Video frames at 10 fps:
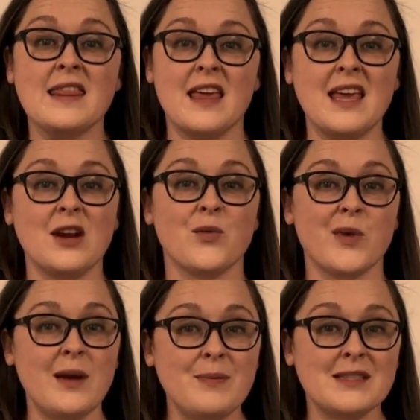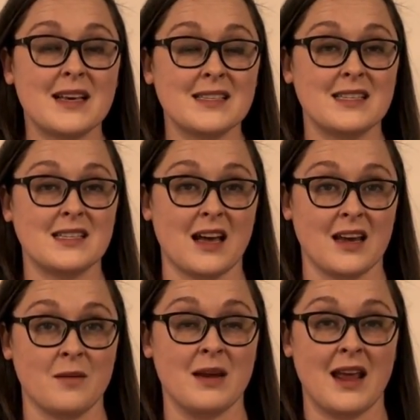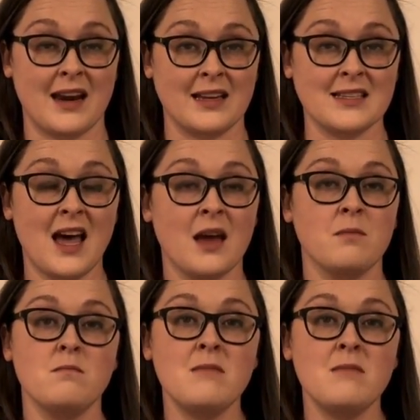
they can repossess this item at any time,